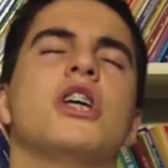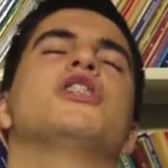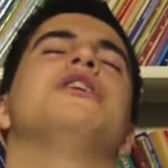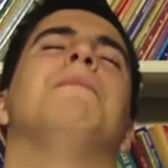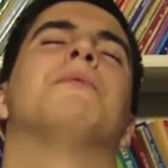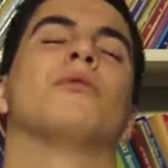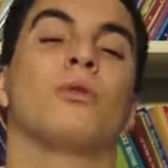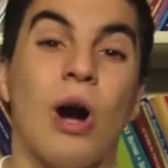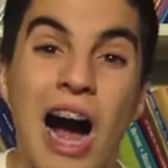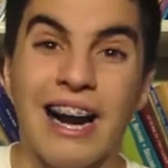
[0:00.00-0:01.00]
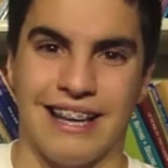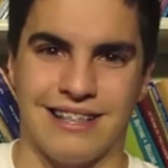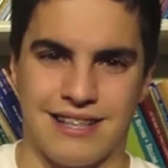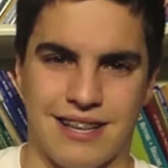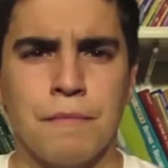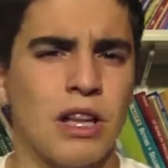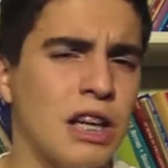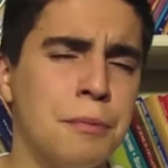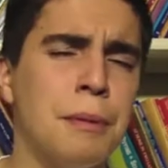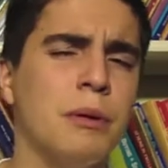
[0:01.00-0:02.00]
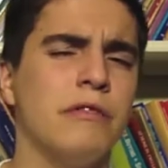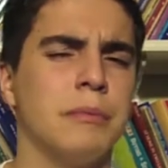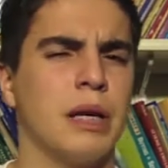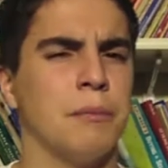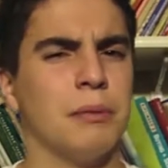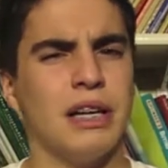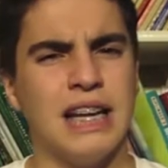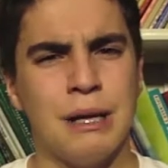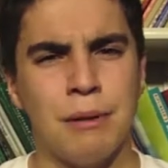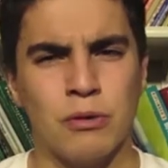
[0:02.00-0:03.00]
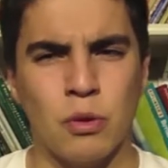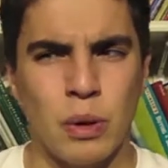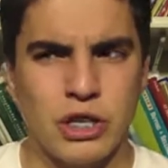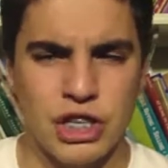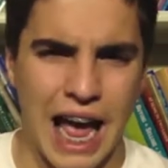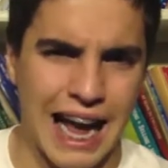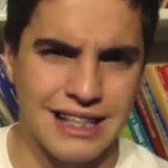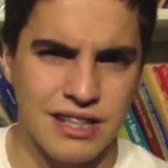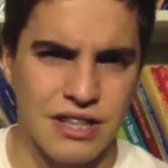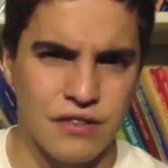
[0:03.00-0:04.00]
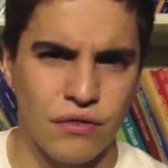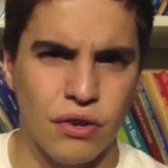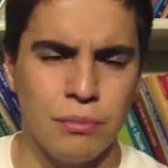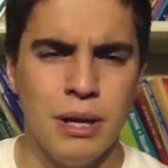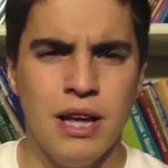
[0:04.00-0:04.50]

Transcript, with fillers: she brought it. A lot of people have been complaining about the way she acts in this film.